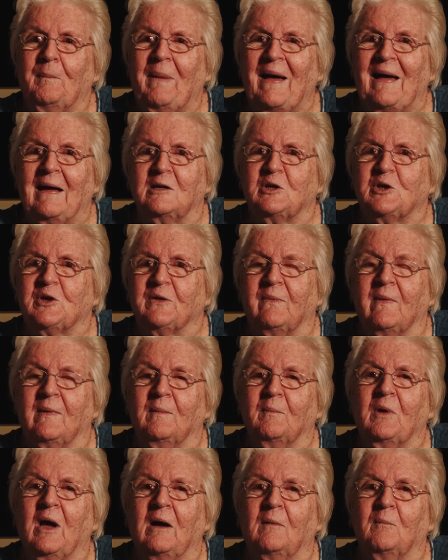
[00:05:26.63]
patch of
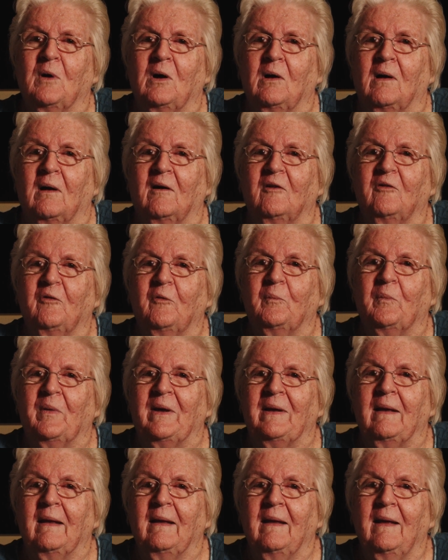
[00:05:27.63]
them come off, but